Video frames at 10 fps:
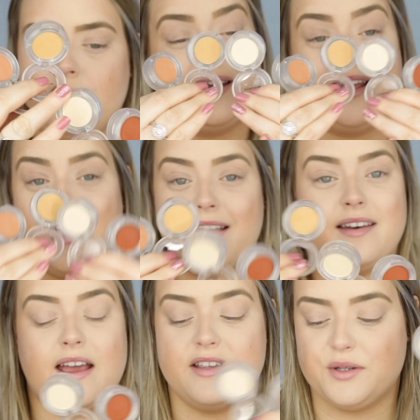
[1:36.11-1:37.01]
But
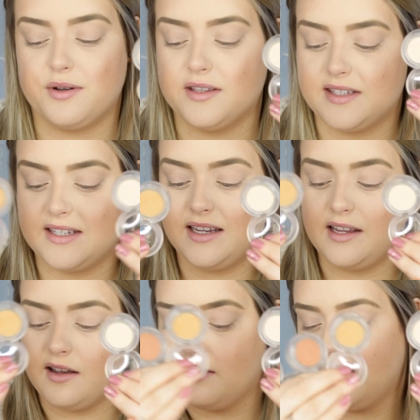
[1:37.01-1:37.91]
again, as you can
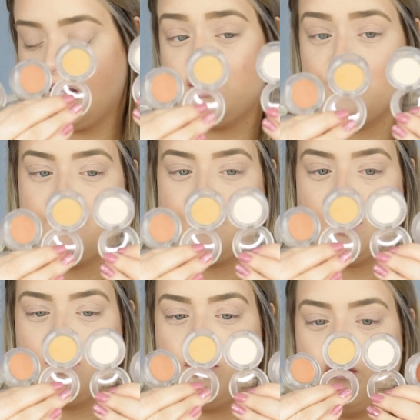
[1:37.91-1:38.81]
see, they do
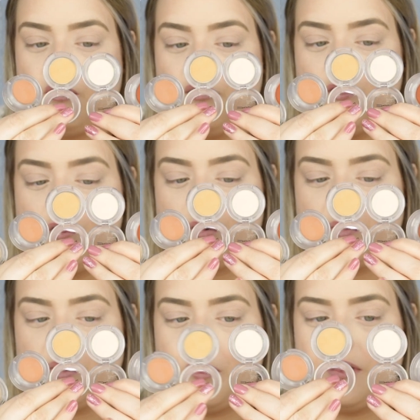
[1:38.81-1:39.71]
follow
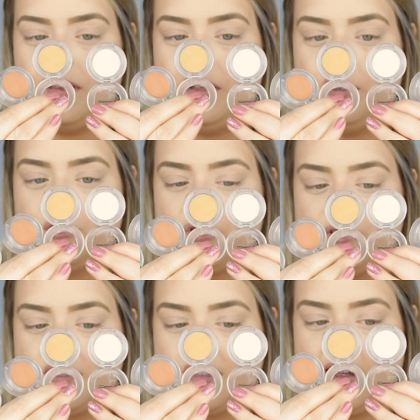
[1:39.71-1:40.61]
form with the
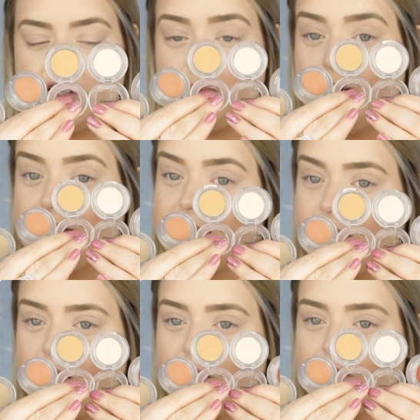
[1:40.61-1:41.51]
neutral /
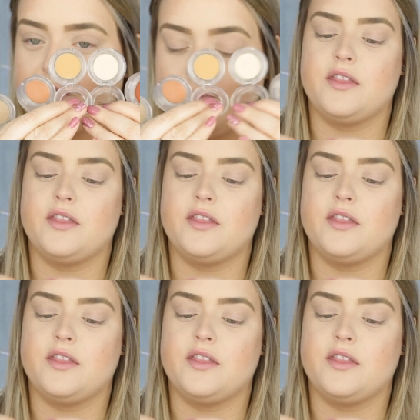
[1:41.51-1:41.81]
pastel colors.